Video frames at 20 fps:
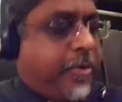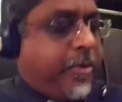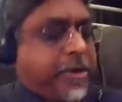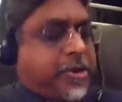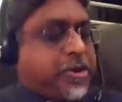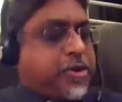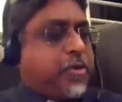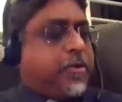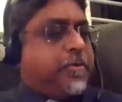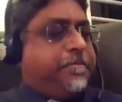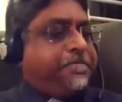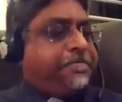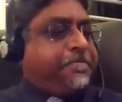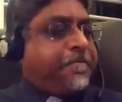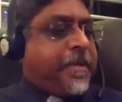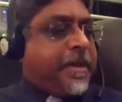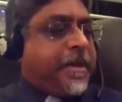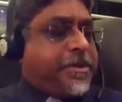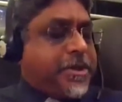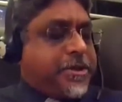Right. So
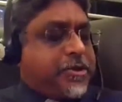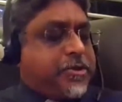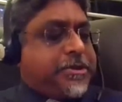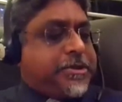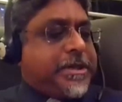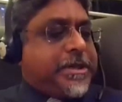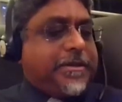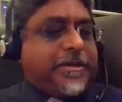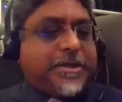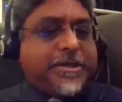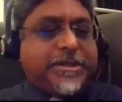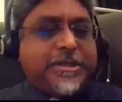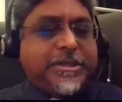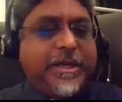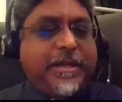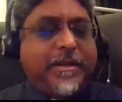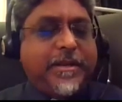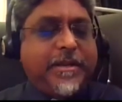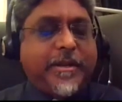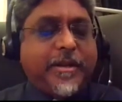just to set the
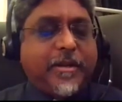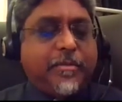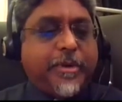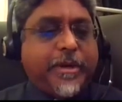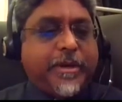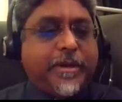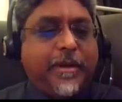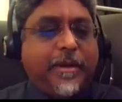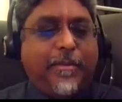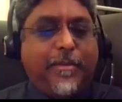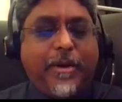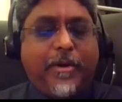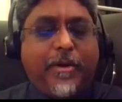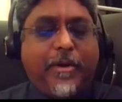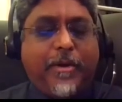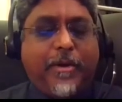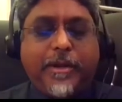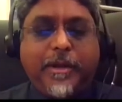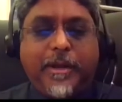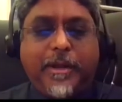scene a little bit, in my
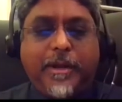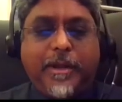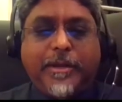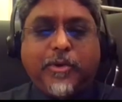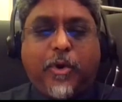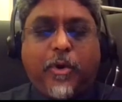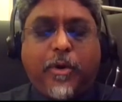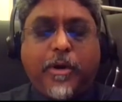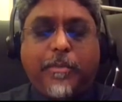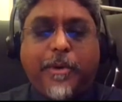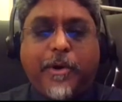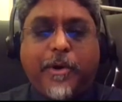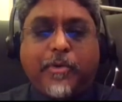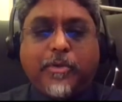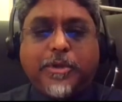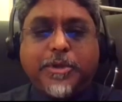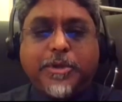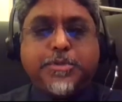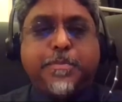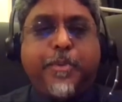article I talk
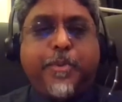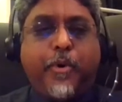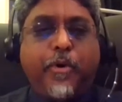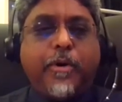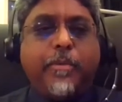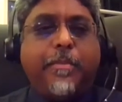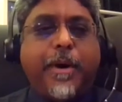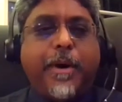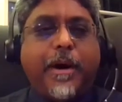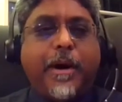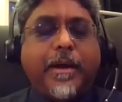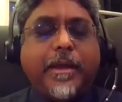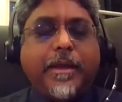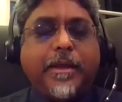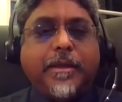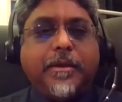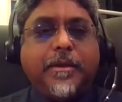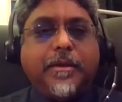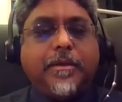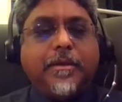about this book
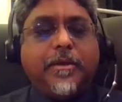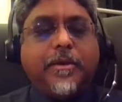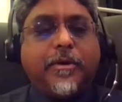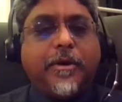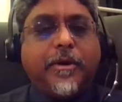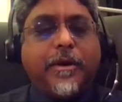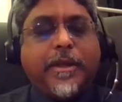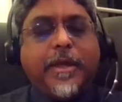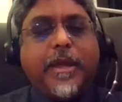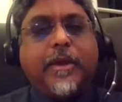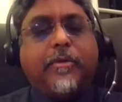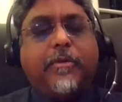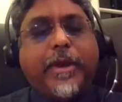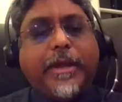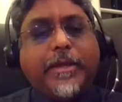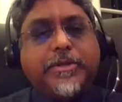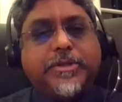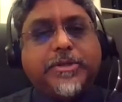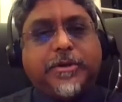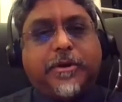by Gerd
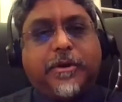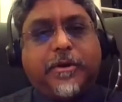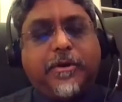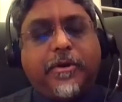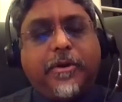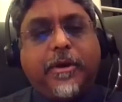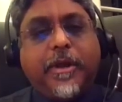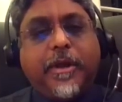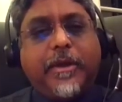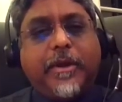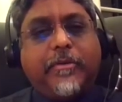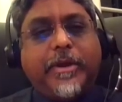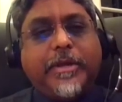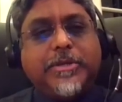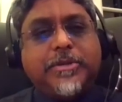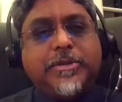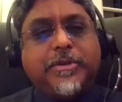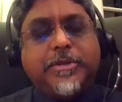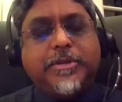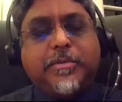Gigerenzer. Gerd
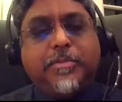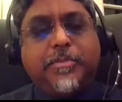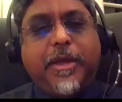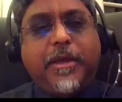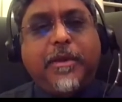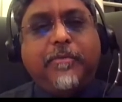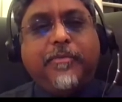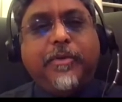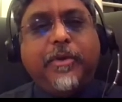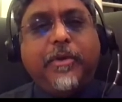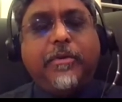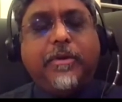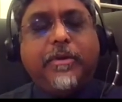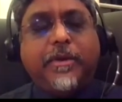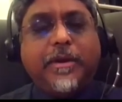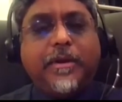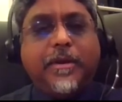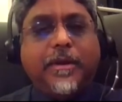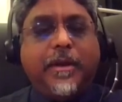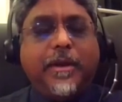Gigerenzer is a
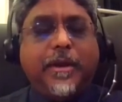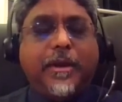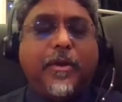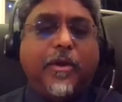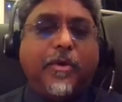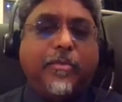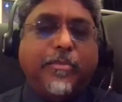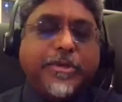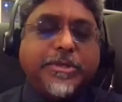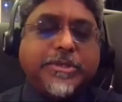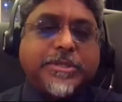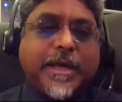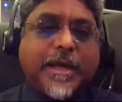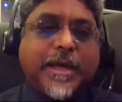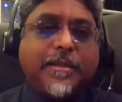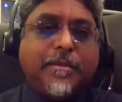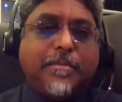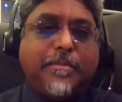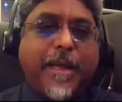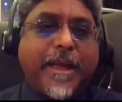behavioral economist
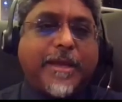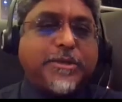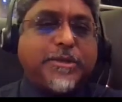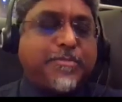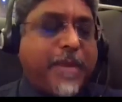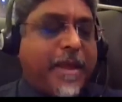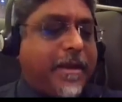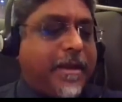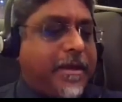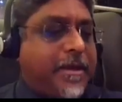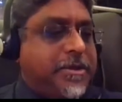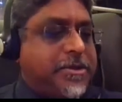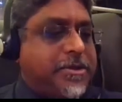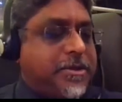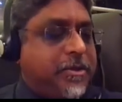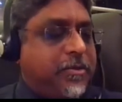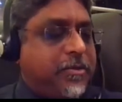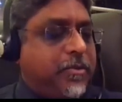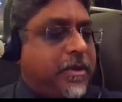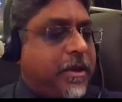at the Max Planck
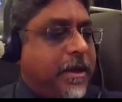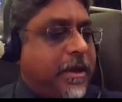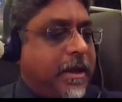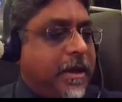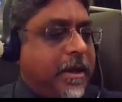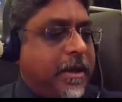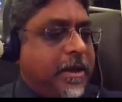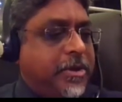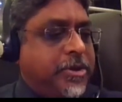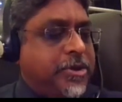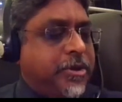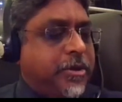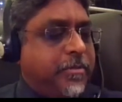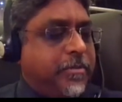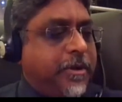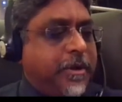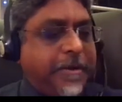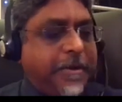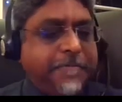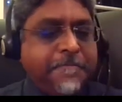Institute in
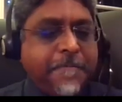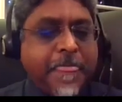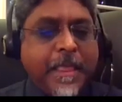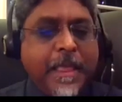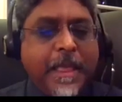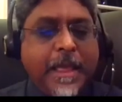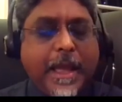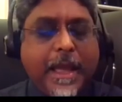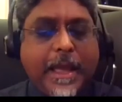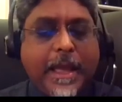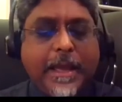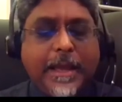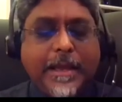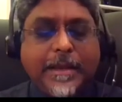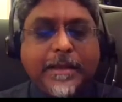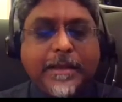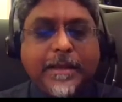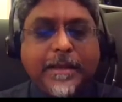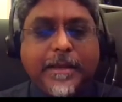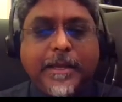Germany,
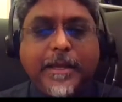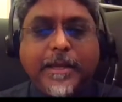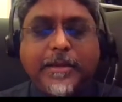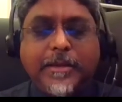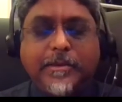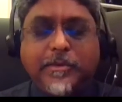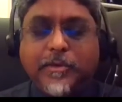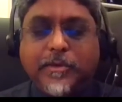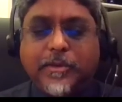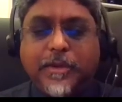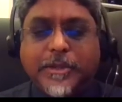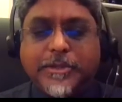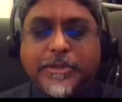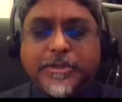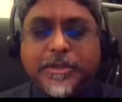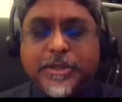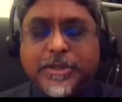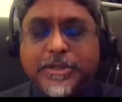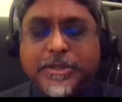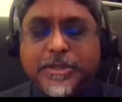and he has
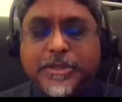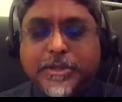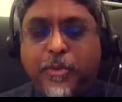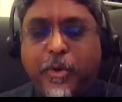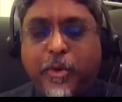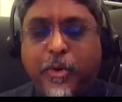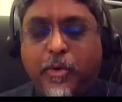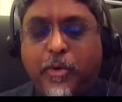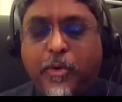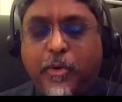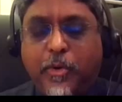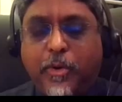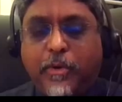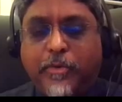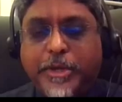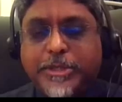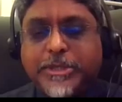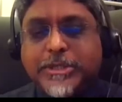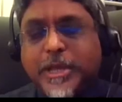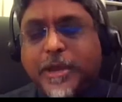this new book called
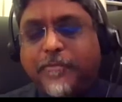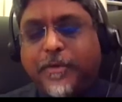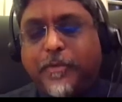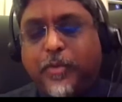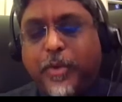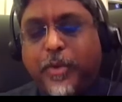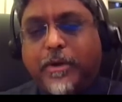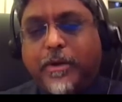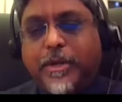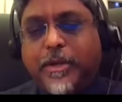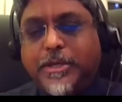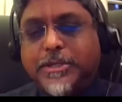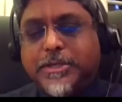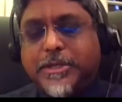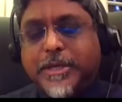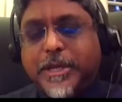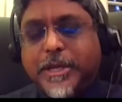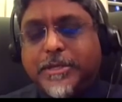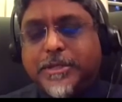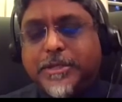Risk Savvy, where he
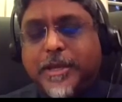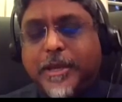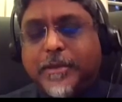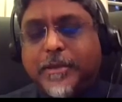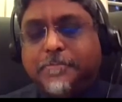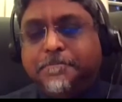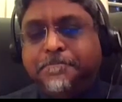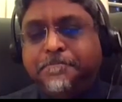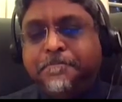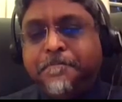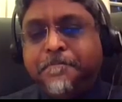says that